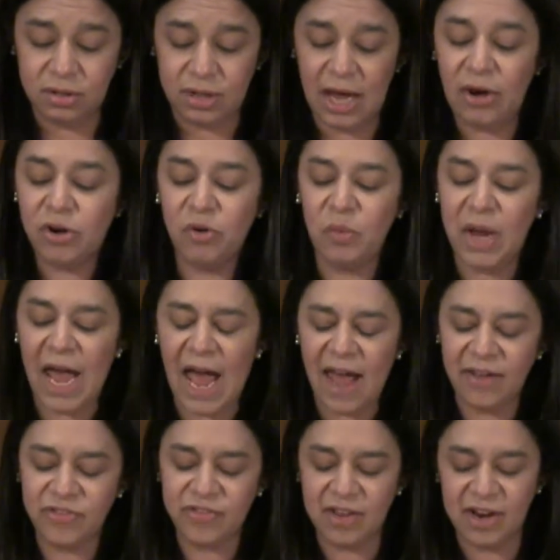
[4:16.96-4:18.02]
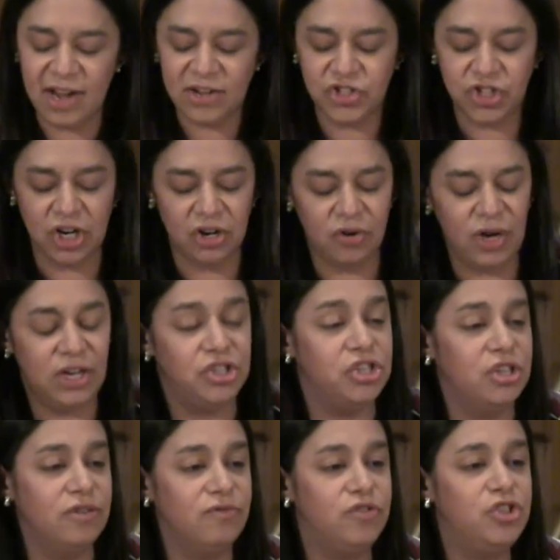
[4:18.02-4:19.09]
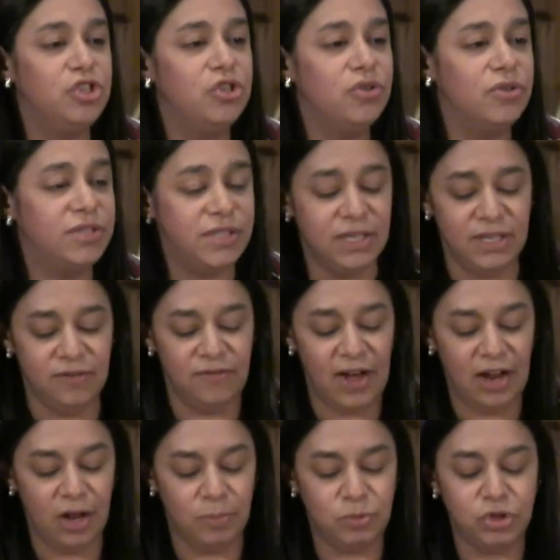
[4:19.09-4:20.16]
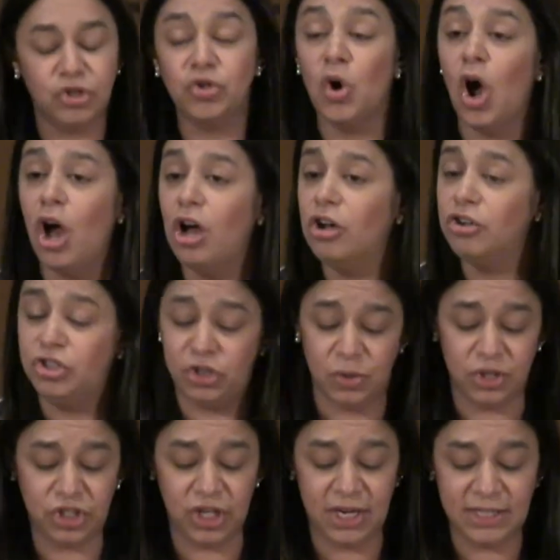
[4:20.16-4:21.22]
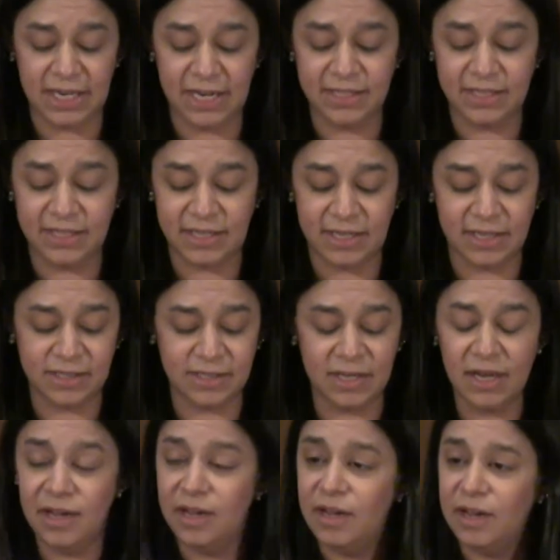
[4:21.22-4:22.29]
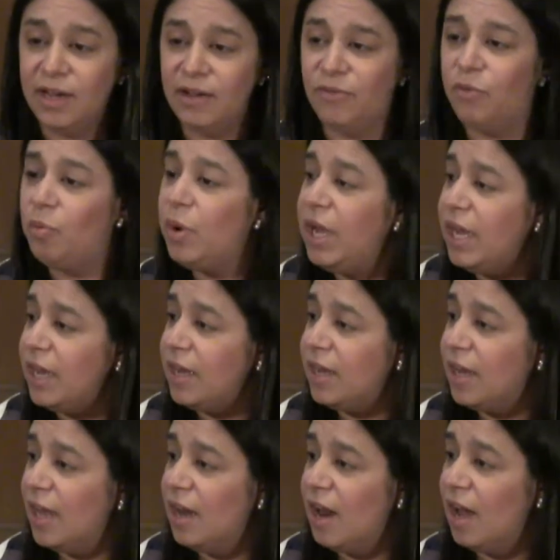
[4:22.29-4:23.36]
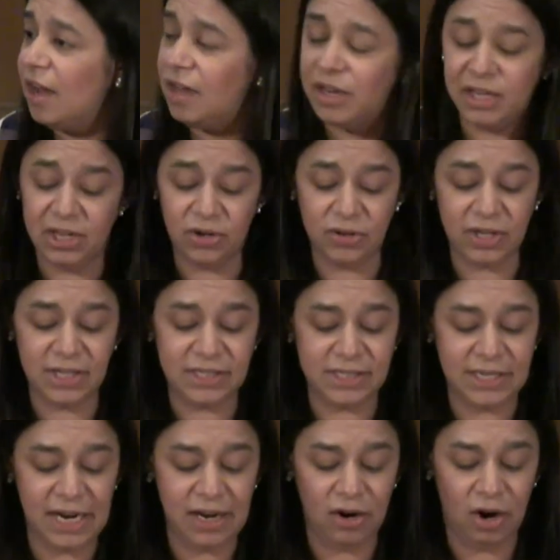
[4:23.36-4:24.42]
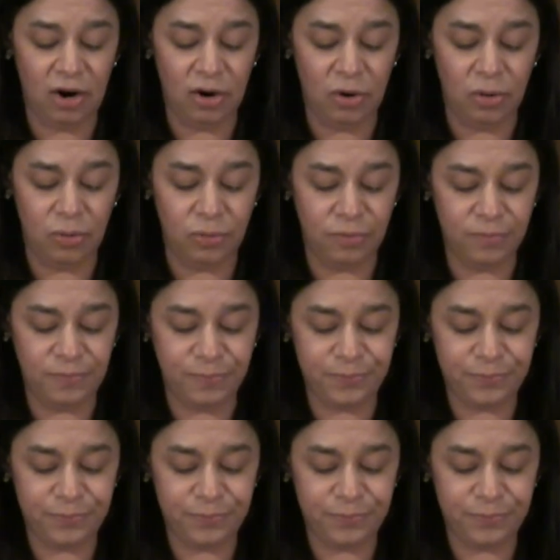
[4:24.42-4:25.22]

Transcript: How can we ask the next generation of Jews to develop strong Jewish identities if we cannot clearly state our own?